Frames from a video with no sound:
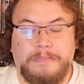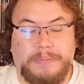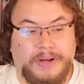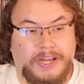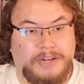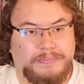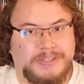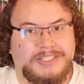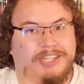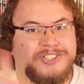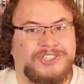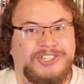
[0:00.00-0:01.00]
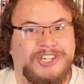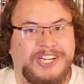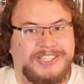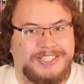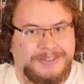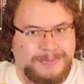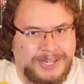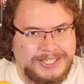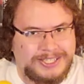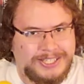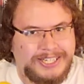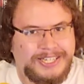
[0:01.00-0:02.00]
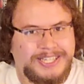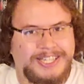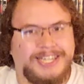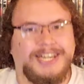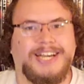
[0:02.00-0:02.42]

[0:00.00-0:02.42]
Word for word: But possession, I did watch legally.